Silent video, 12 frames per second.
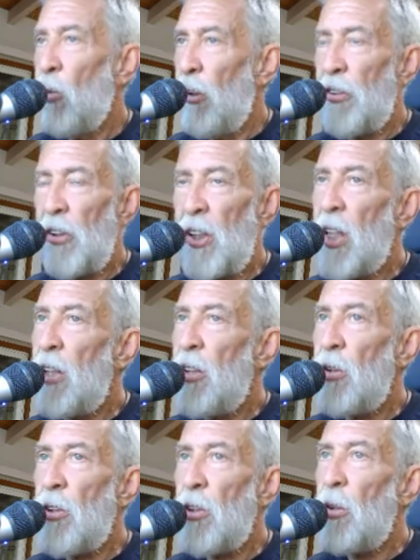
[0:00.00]
Once
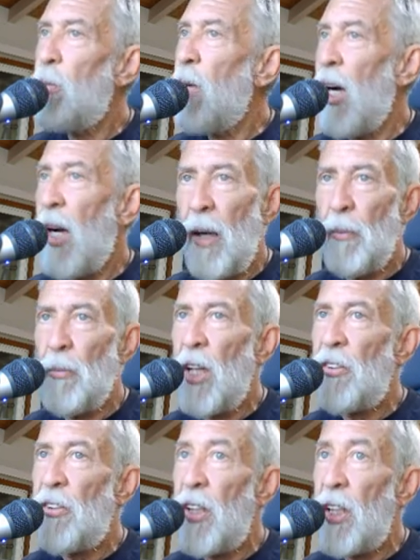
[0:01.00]
again, YouTube, I'm
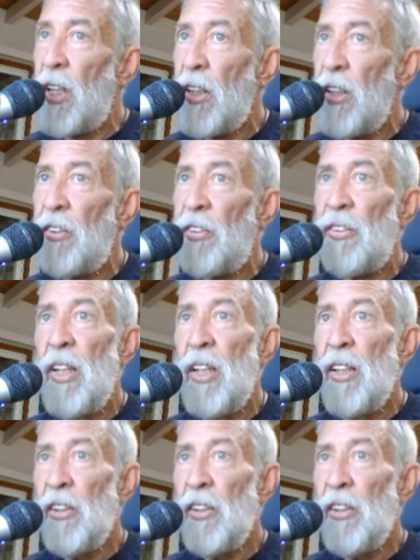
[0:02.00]
not saying this.